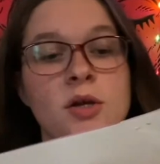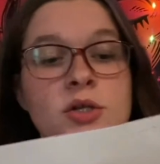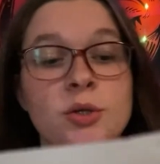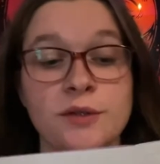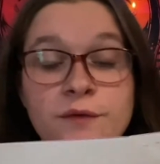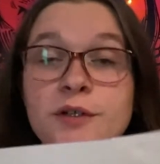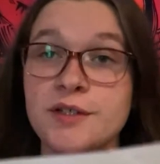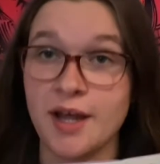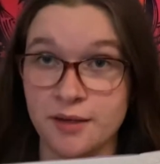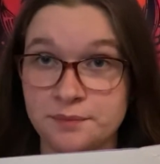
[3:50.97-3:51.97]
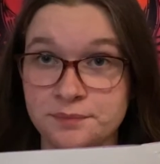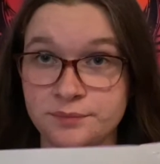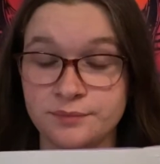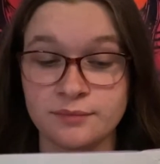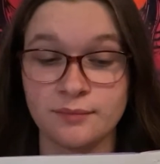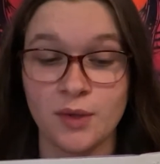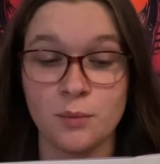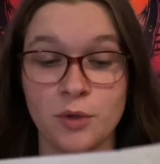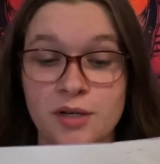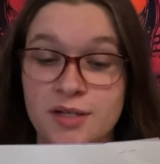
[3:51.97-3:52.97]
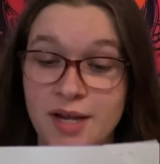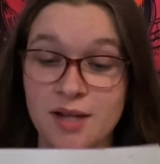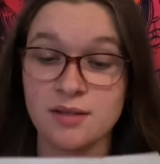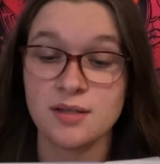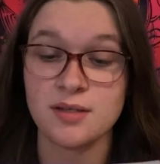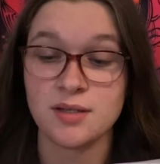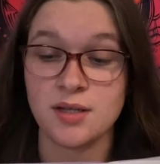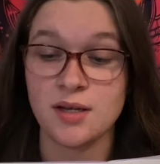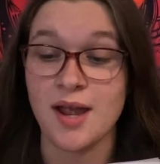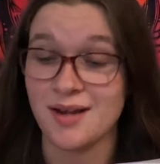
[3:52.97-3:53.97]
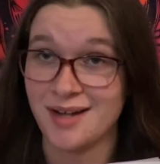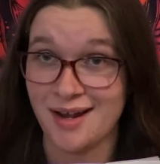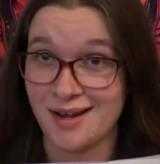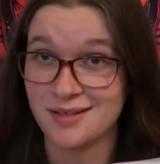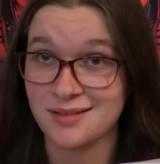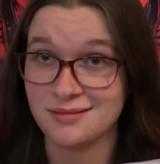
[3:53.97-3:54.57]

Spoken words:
So on the first day, we're gonna dance, sing, and act.